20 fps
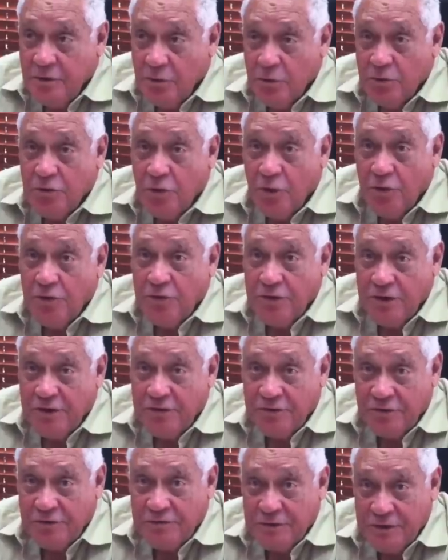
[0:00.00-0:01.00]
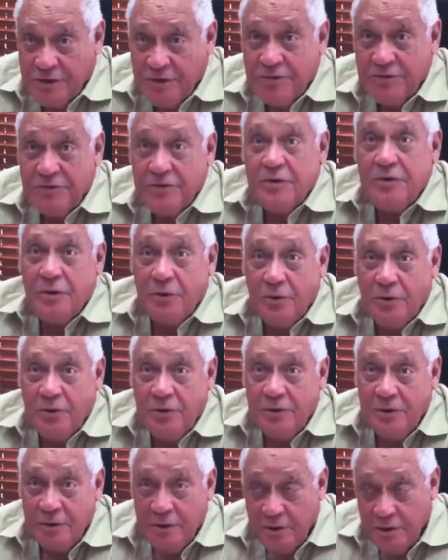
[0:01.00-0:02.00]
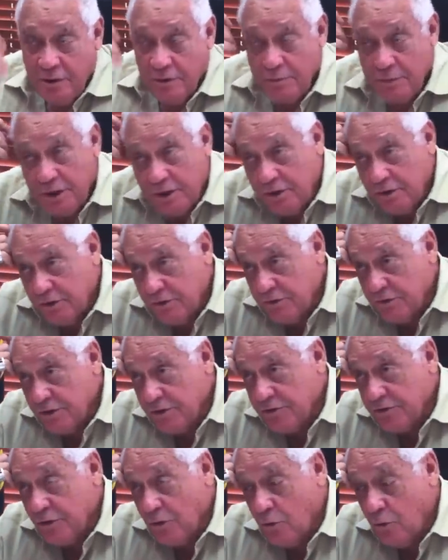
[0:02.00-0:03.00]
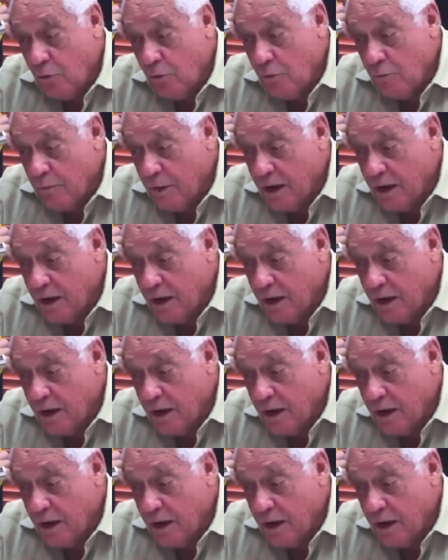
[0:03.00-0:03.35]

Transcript: those hundreds of years ago, because there's a whole